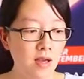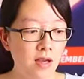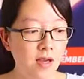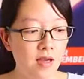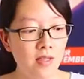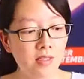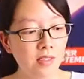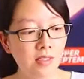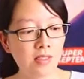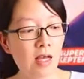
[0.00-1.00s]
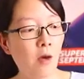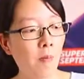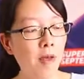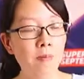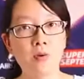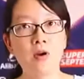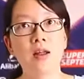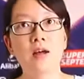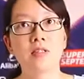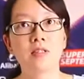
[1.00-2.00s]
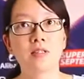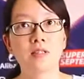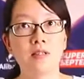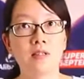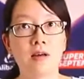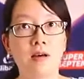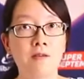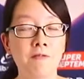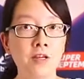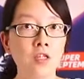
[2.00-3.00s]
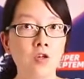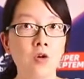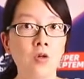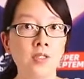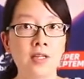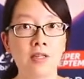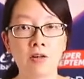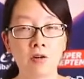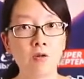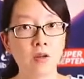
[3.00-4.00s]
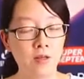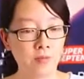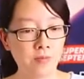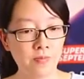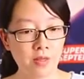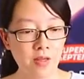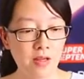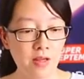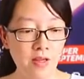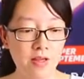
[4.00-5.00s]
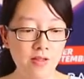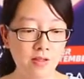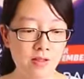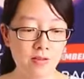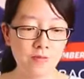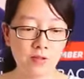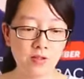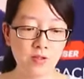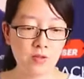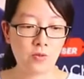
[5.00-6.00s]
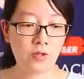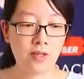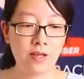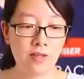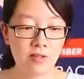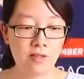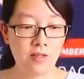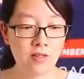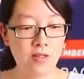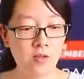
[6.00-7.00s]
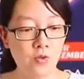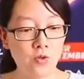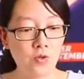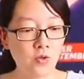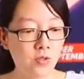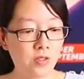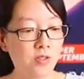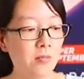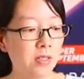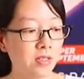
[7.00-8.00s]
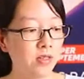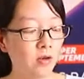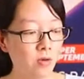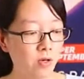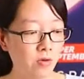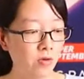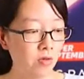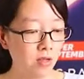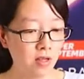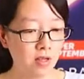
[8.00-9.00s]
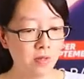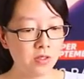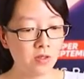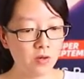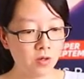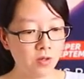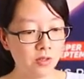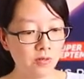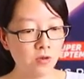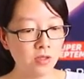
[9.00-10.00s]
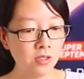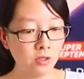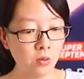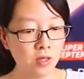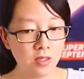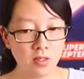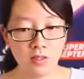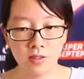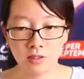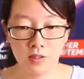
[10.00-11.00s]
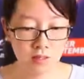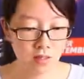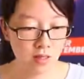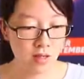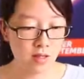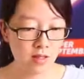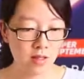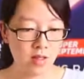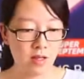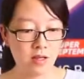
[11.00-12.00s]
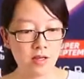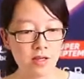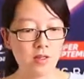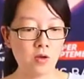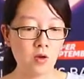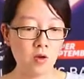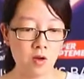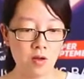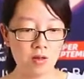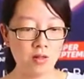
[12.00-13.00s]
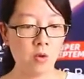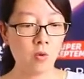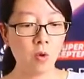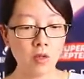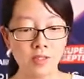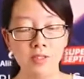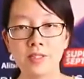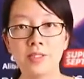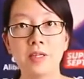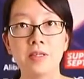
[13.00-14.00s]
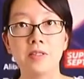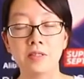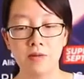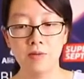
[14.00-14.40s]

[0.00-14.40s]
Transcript: This is our main product, the facial Jade roller. And first we can introduce the material. The material for this one is the coarse Jade.